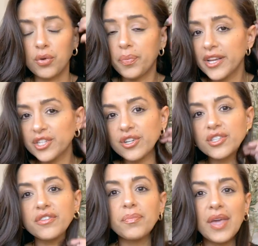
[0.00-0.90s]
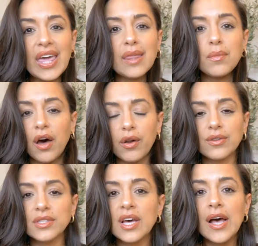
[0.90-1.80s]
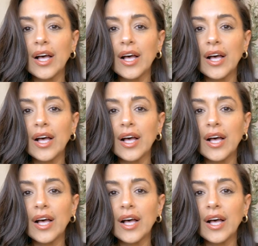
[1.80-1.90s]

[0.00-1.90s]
or pictures of me, the models,